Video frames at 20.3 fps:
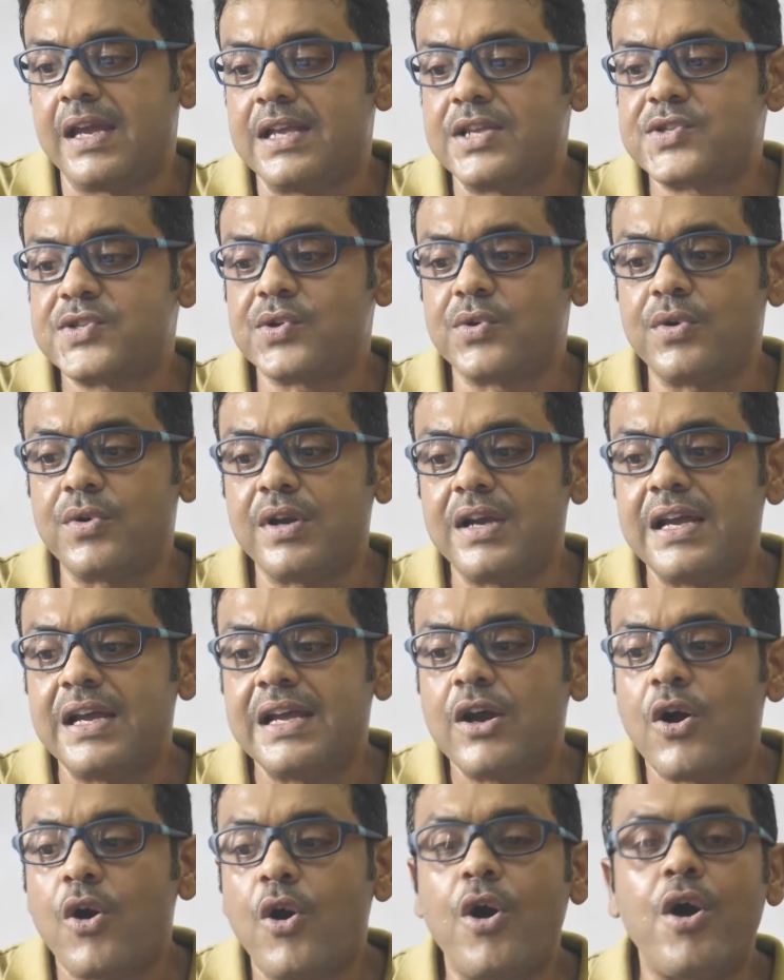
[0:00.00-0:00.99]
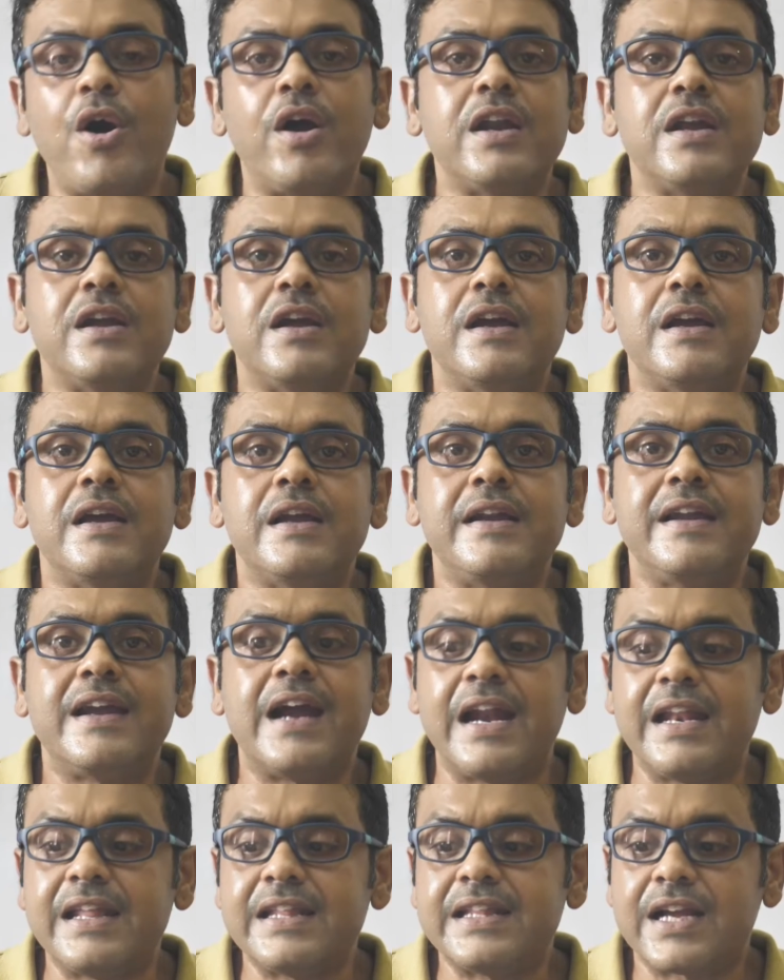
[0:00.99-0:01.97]
So, or
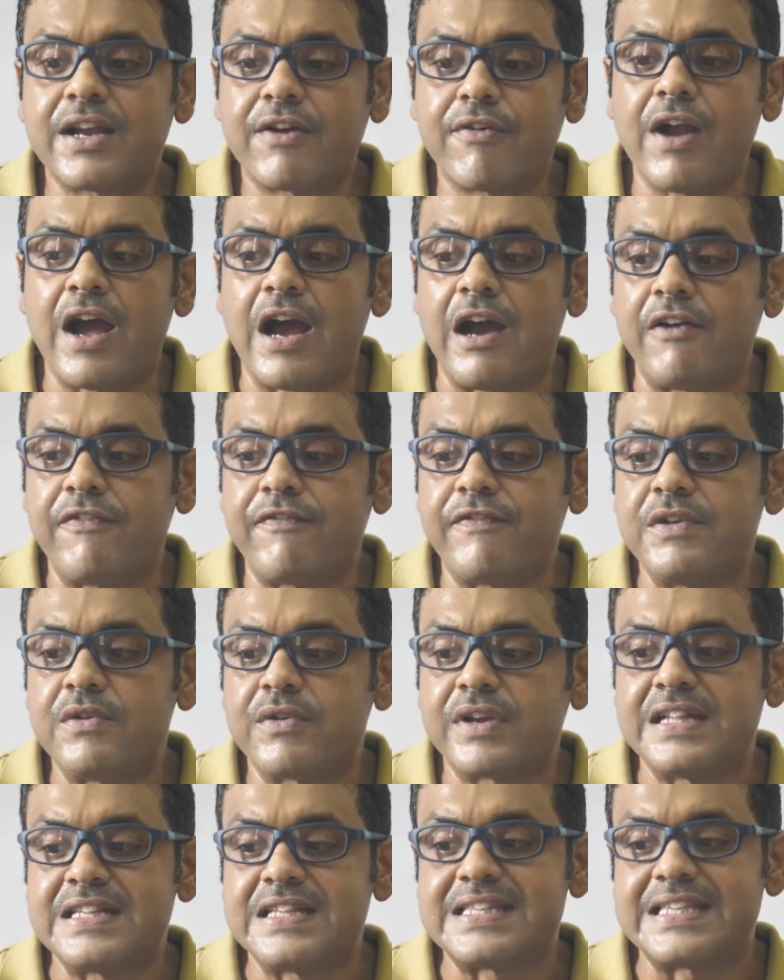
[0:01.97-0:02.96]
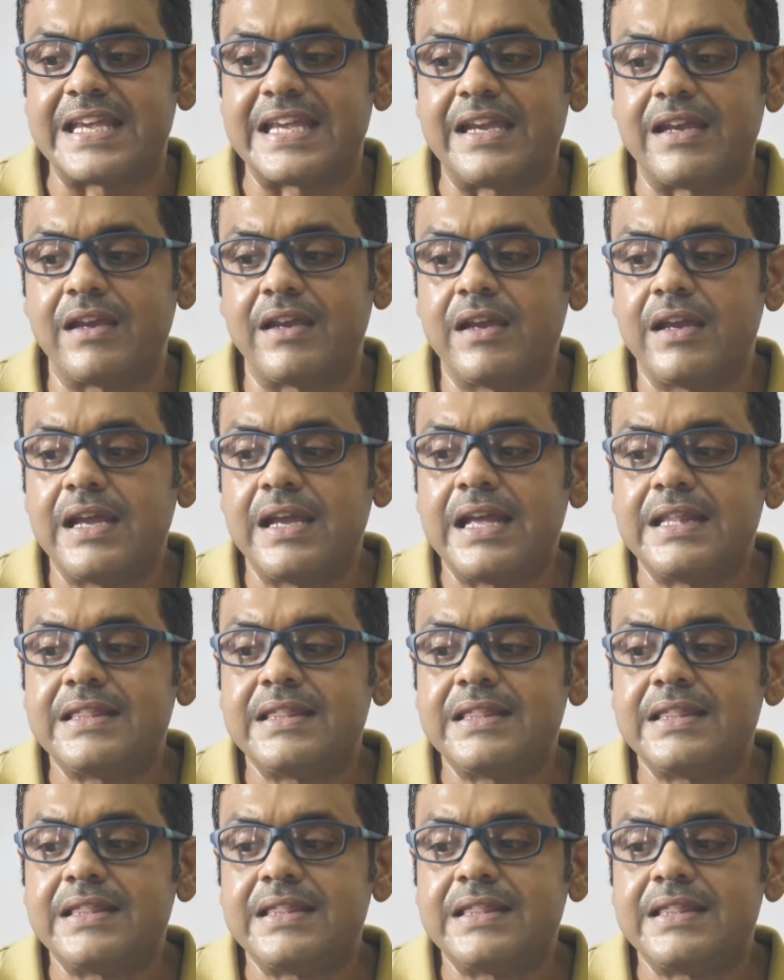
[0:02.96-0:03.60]
regarding the graph you can say